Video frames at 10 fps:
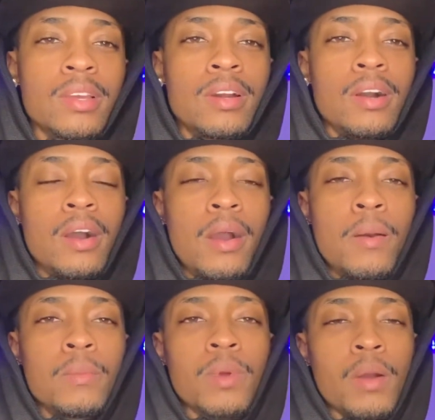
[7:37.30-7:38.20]

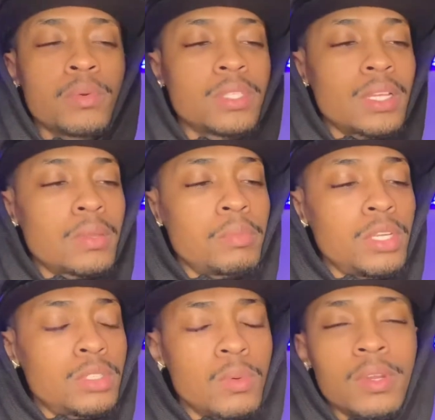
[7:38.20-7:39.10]
I was at the beach
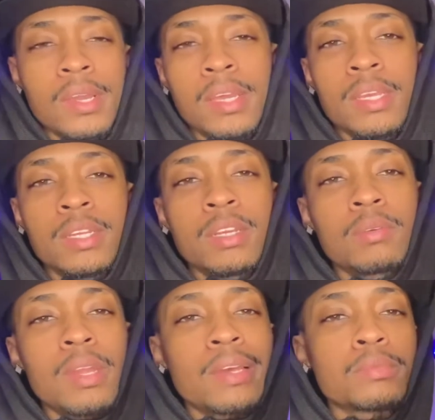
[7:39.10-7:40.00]
one night and they were
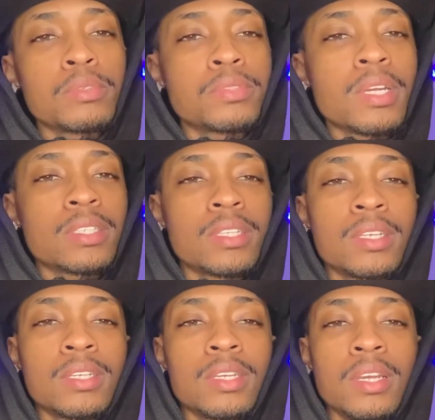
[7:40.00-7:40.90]
like reflecting
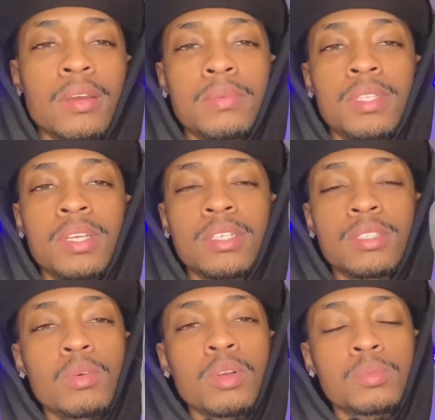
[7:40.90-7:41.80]
and everything, so it
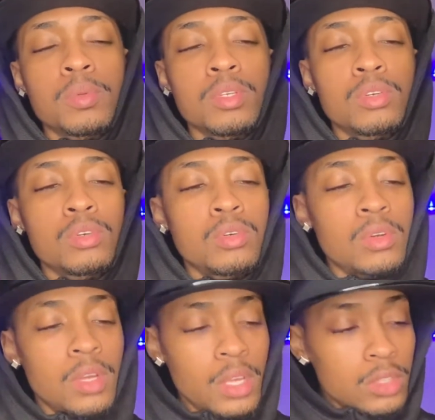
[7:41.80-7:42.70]
was pretty cool.
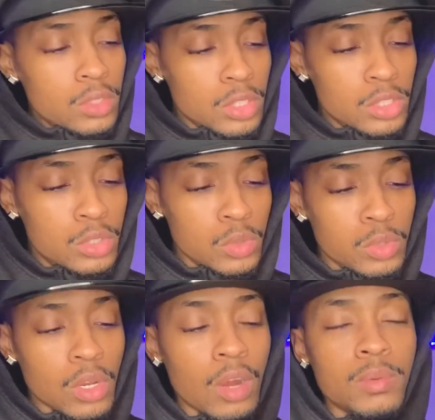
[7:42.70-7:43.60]
So these shoes
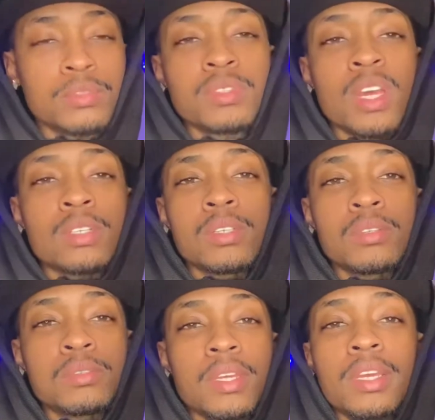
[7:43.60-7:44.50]
are reflective
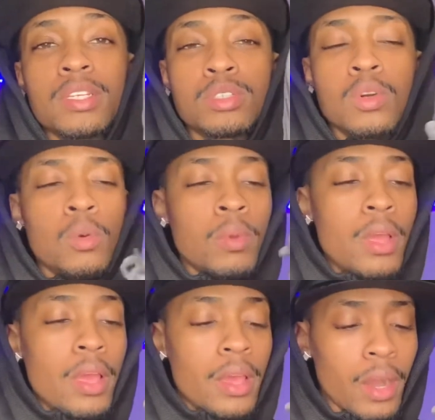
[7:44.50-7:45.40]
and it's dope,
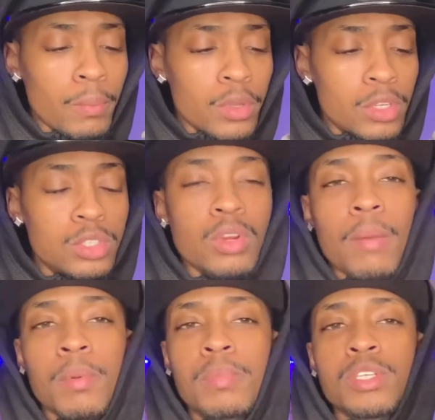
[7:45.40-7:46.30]
and I'm gonna drop a
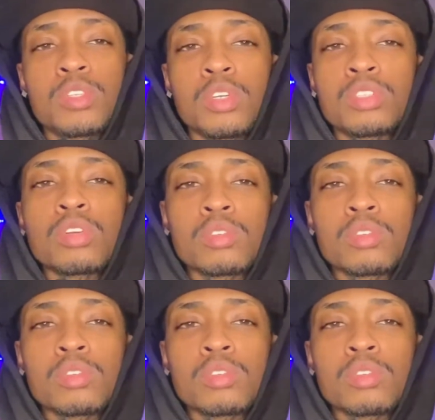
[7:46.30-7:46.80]
picture to show you